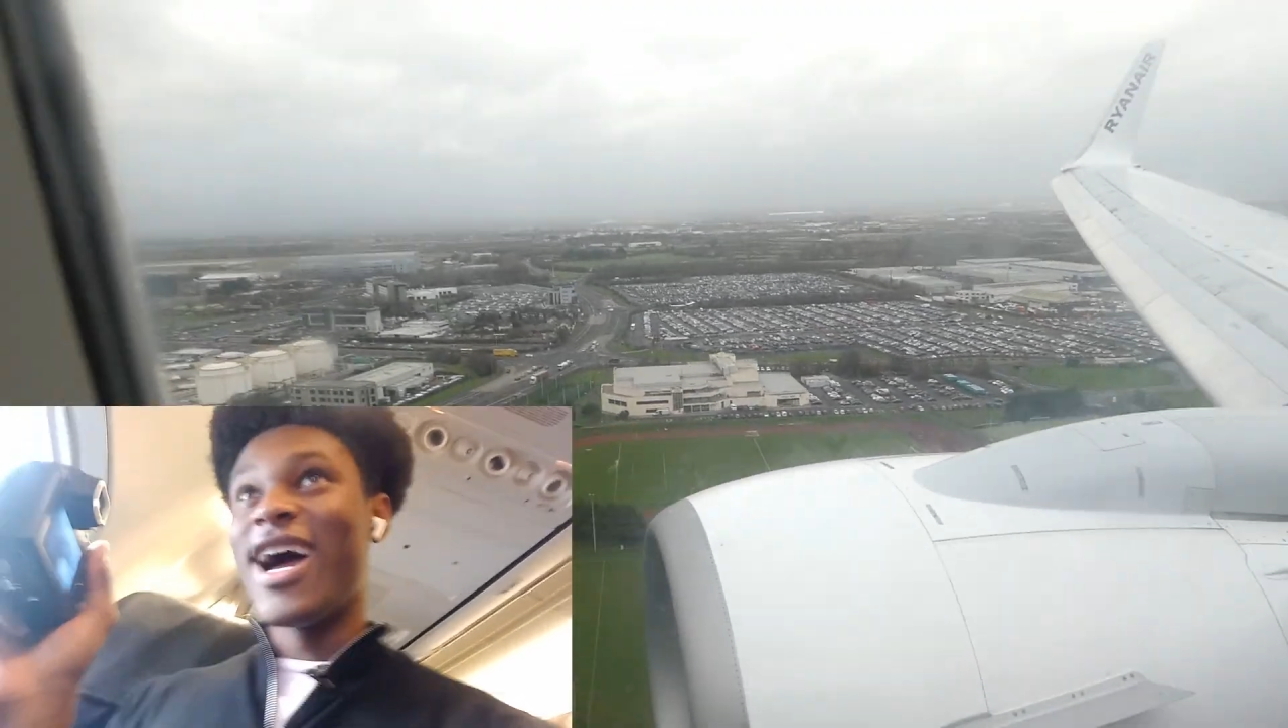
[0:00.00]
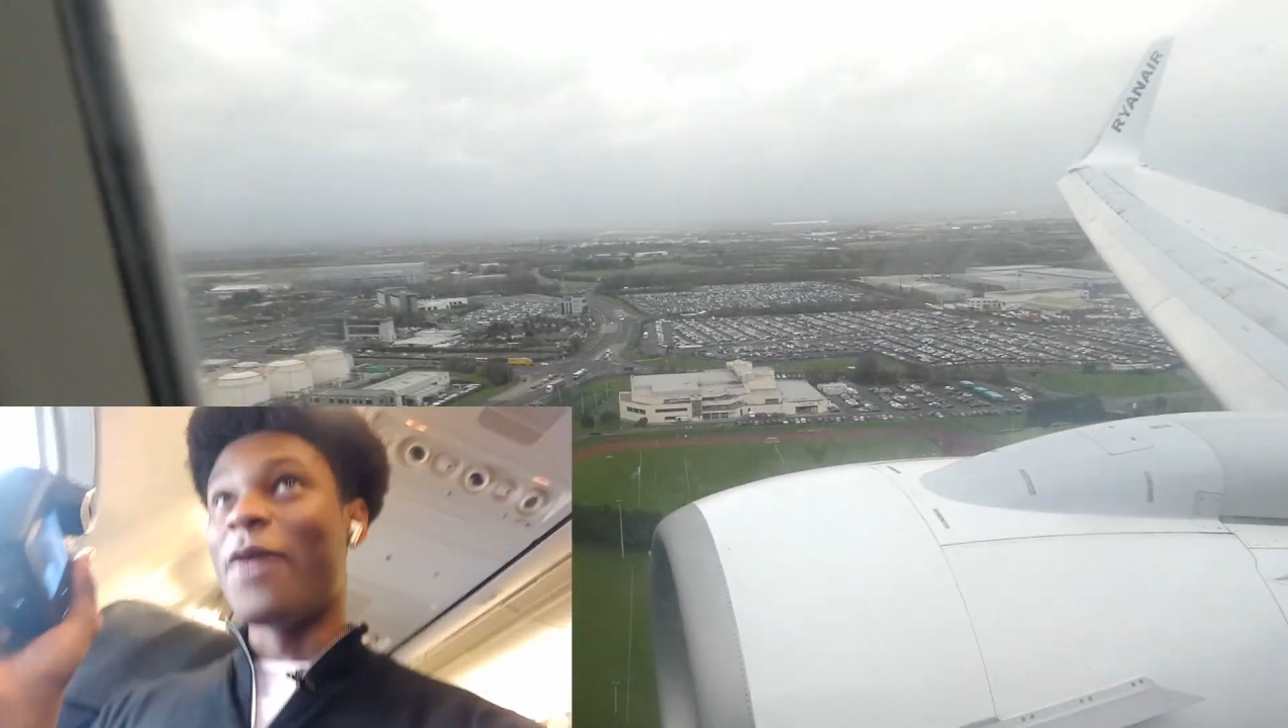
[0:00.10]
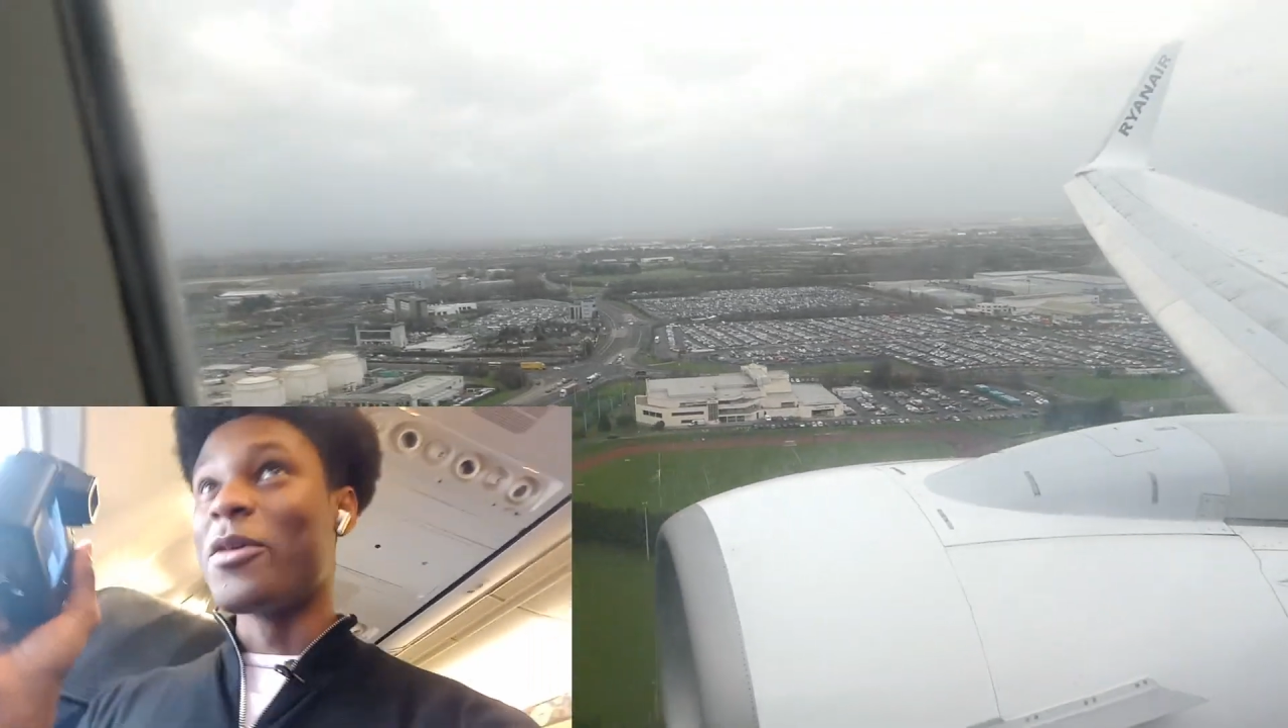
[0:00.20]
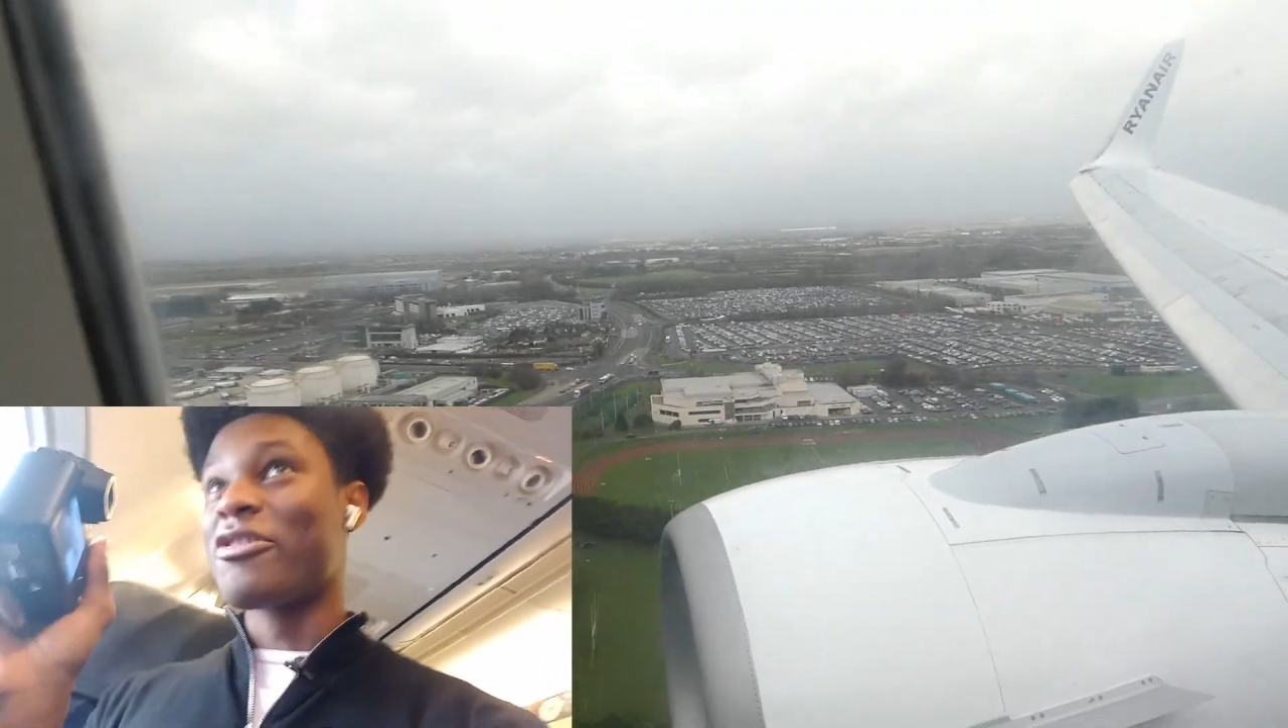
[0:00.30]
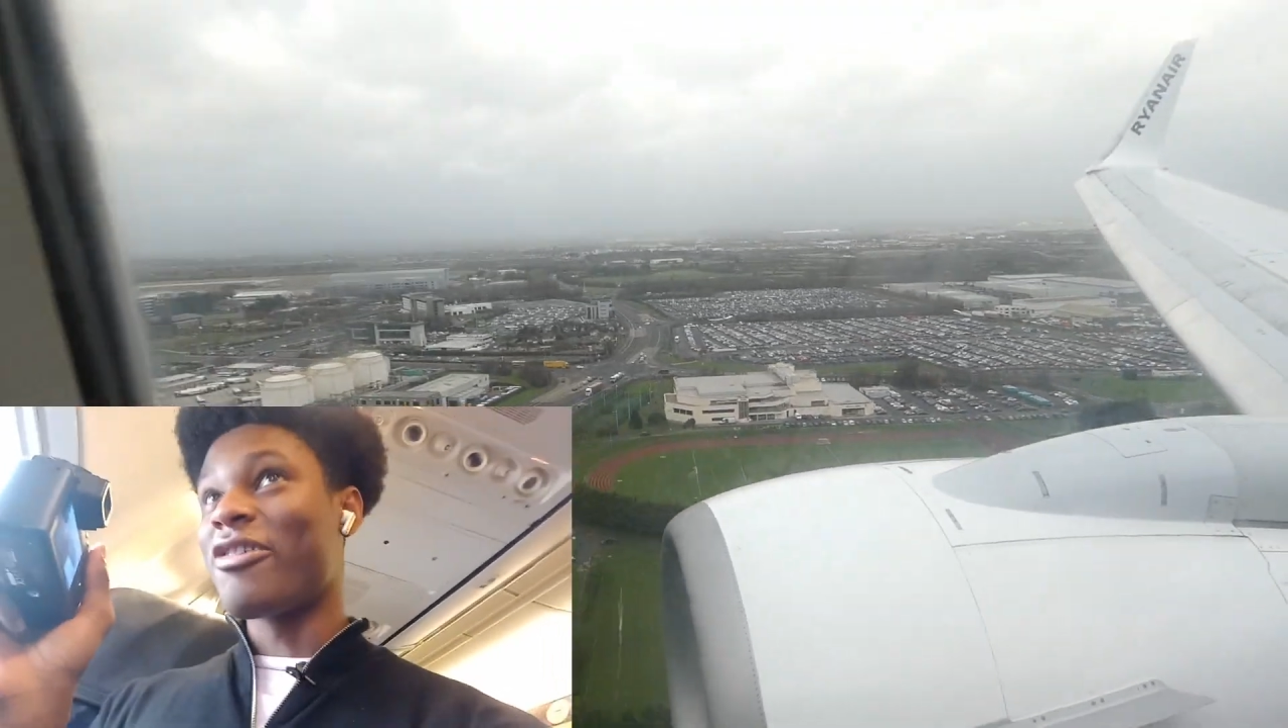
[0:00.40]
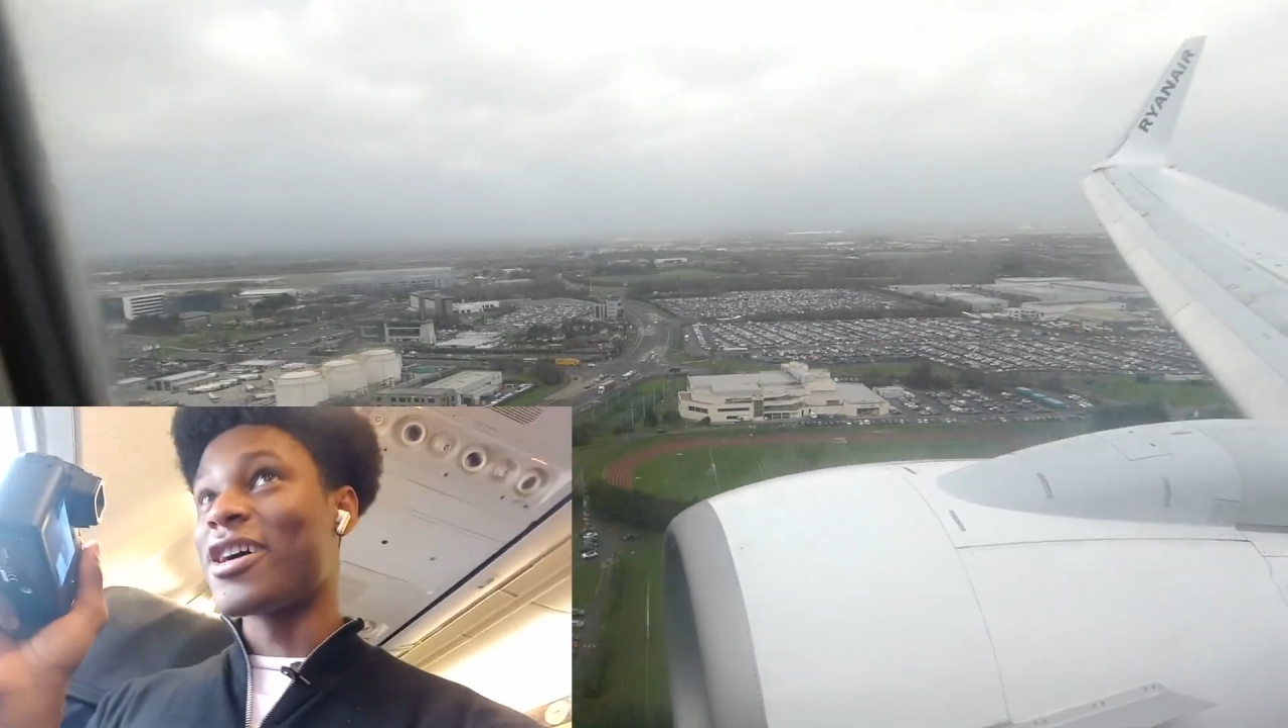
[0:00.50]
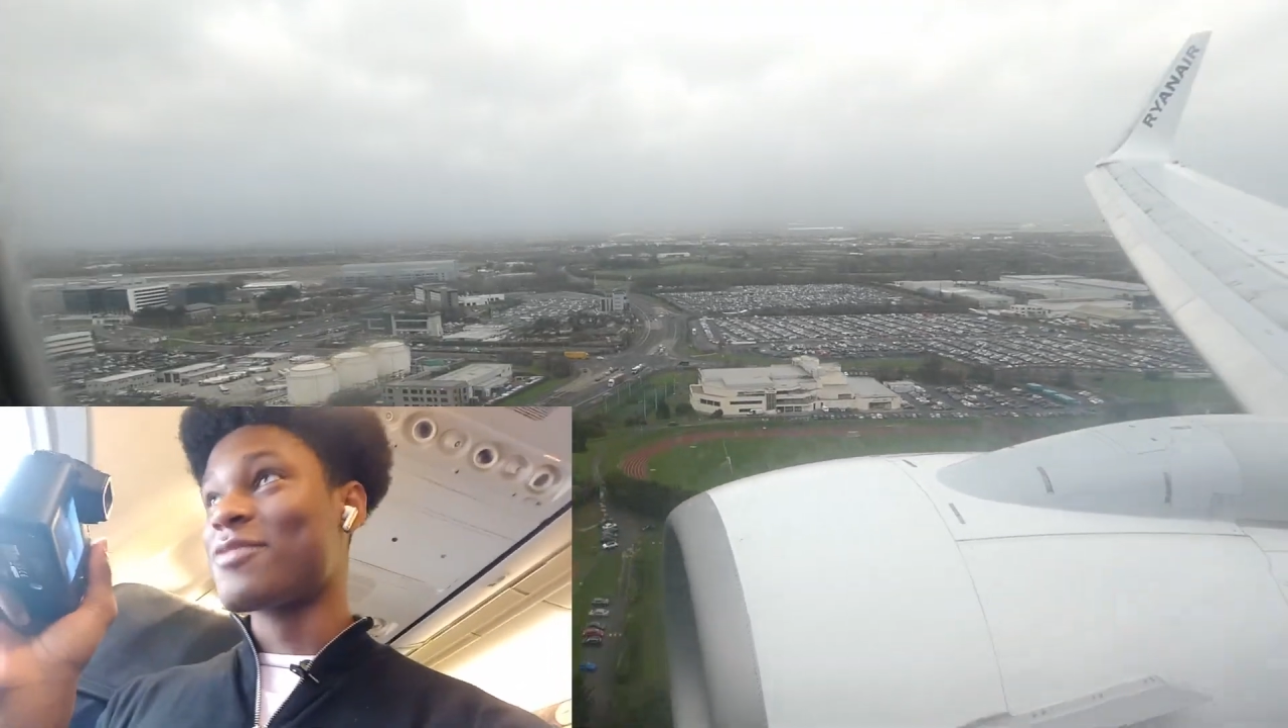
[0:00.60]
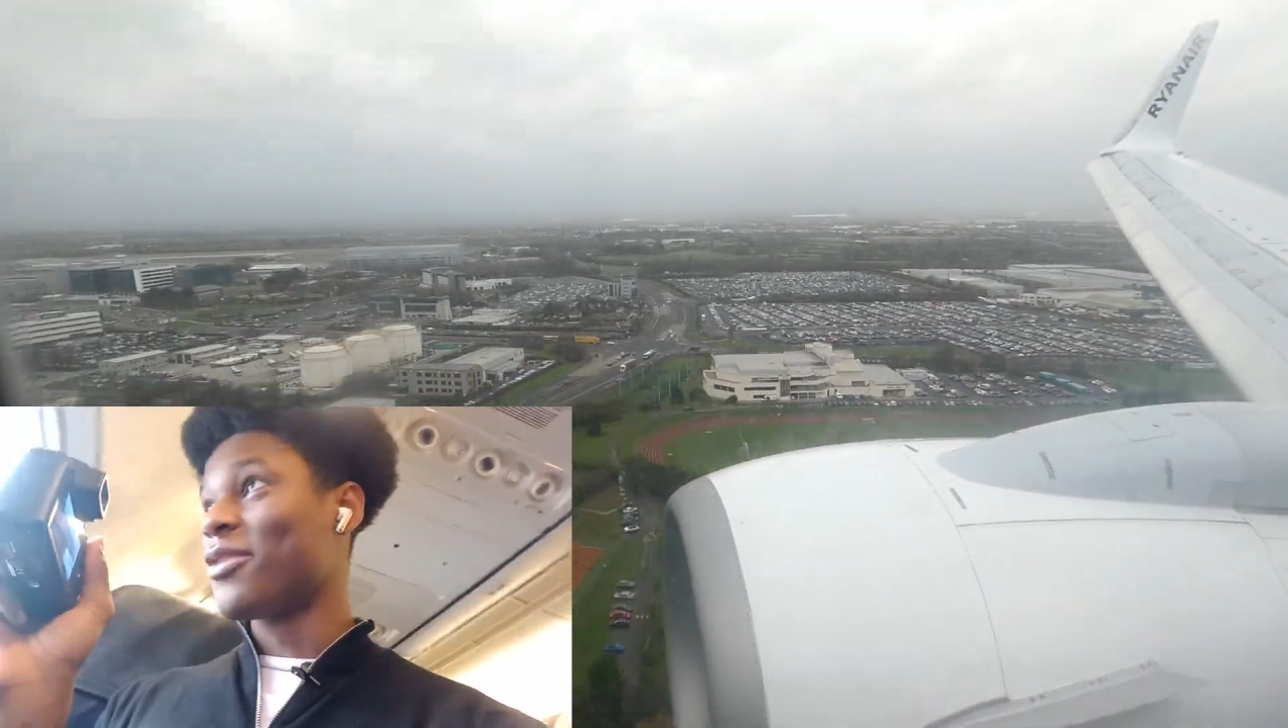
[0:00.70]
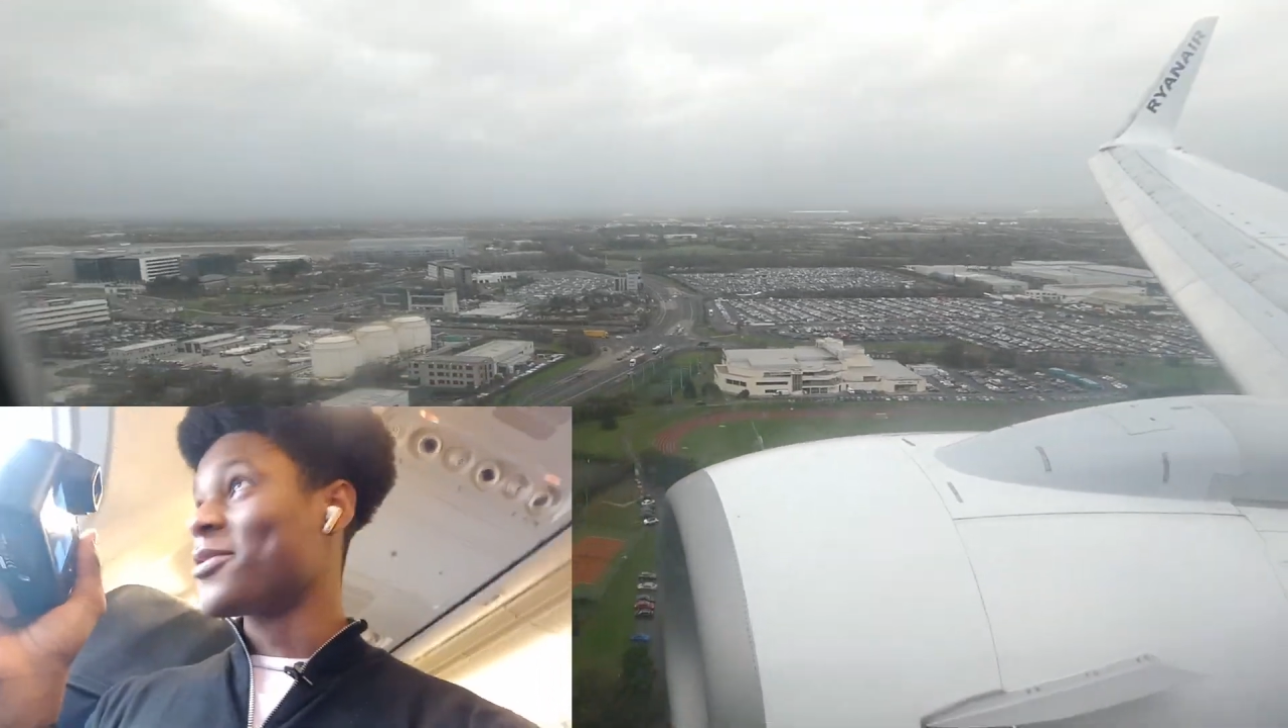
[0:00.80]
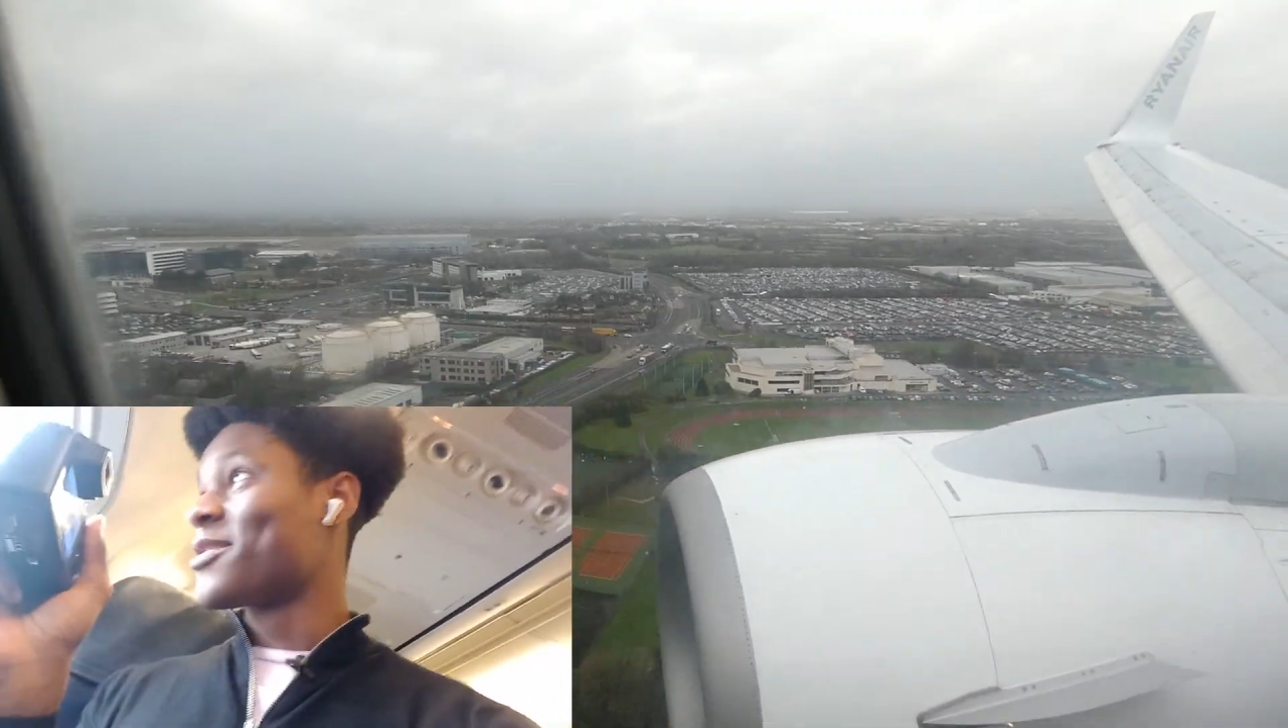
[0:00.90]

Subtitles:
and we crash, bro.